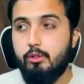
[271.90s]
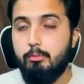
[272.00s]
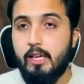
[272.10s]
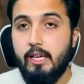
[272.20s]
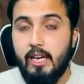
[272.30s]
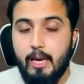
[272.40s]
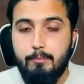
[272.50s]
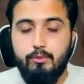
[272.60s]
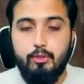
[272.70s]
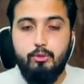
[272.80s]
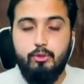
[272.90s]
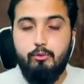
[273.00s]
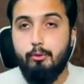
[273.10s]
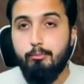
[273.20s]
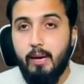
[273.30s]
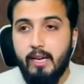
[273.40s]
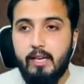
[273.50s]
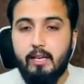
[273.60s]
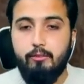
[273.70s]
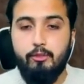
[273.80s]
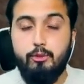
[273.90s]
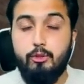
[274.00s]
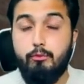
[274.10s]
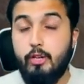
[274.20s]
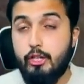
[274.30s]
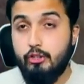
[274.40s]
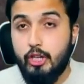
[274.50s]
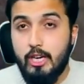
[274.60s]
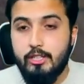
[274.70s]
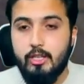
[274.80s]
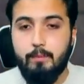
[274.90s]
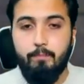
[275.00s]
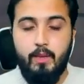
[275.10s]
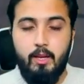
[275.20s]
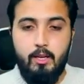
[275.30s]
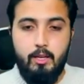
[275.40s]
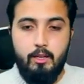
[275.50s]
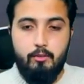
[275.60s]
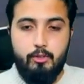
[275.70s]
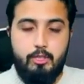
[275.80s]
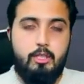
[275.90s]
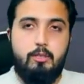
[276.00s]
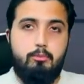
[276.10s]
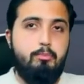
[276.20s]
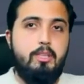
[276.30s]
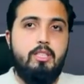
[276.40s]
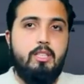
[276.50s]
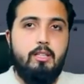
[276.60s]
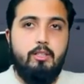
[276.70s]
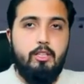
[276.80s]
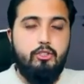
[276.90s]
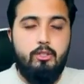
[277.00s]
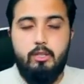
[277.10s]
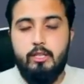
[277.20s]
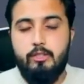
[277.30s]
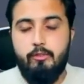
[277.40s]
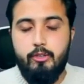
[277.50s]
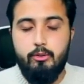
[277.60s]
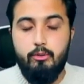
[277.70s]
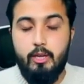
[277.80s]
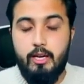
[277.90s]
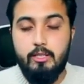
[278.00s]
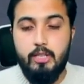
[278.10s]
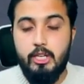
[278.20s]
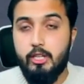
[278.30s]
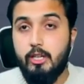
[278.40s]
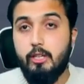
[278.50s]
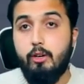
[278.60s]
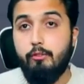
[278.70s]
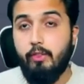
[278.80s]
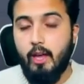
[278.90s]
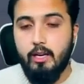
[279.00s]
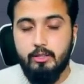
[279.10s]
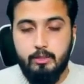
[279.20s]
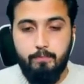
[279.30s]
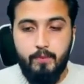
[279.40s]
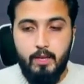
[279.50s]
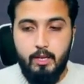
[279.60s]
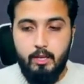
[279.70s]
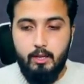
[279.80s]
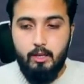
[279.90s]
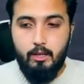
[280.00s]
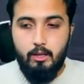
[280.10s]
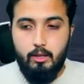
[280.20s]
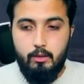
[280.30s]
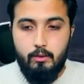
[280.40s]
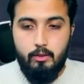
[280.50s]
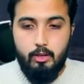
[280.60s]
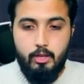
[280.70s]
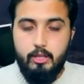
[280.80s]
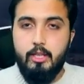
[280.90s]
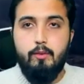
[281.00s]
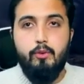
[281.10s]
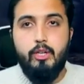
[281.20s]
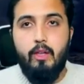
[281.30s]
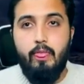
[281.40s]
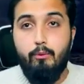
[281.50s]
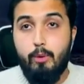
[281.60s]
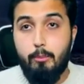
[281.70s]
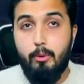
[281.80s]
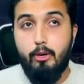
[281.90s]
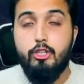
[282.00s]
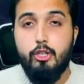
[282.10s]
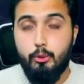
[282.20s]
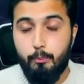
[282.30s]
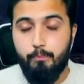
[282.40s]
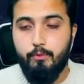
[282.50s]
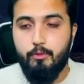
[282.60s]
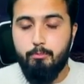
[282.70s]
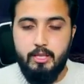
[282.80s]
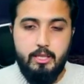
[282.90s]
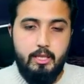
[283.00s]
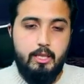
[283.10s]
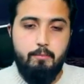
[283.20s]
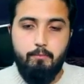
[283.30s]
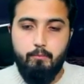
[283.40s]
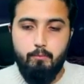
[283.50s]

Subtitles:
it to play games, we use it for banking, we use it for education, which is basically in general is referred to as Internet of Things. Currently, we're in the Web 2. Basically,